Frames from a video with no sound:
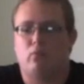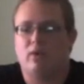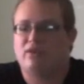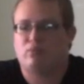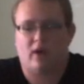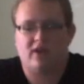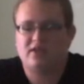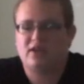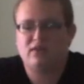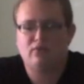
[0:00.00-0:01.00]
With
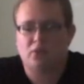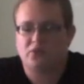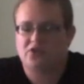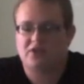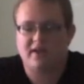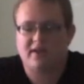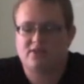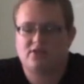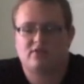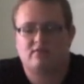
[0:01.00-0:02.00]
Resident Evil
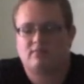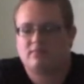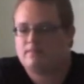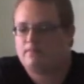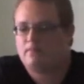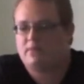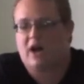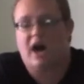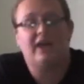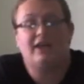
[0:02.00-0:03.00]
6,
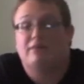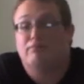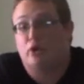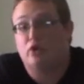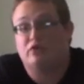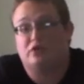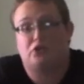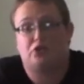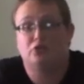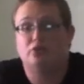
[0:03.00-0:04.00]
I can move and
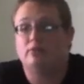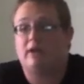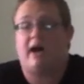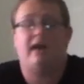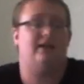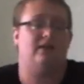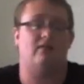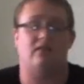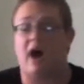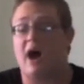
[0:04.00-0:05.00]
shoot, I
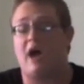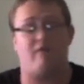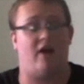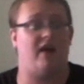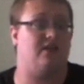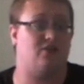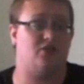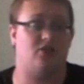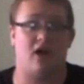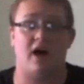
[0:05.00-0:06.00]
can dive, I can
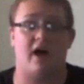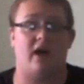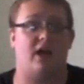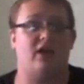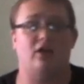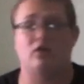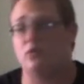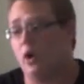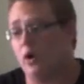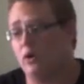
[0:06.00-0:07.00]
slide, I can
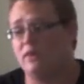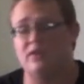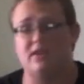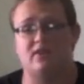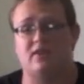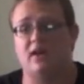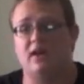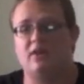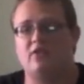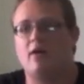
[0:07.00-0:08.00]
do all of these
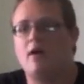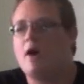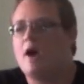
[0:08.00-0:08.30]
things.